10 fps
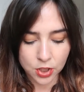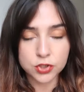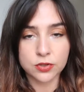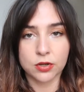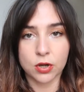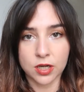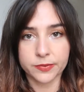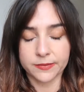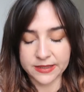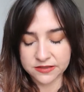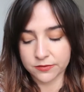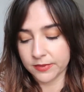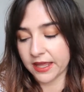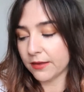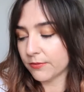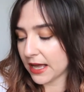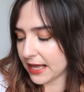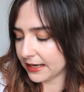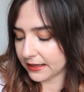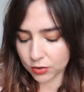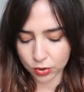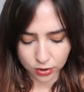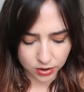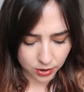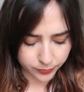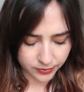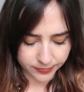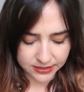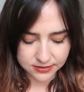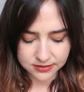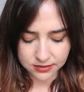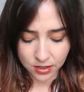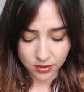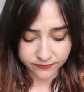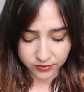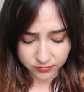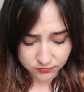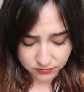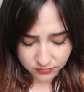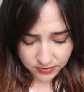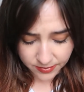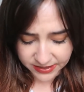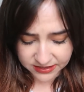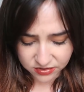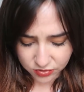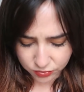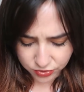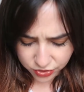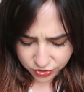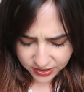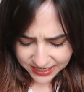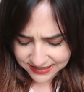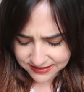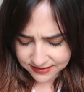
So I got a couple of bits from them, and I got a couple of bits from a brand called Trend,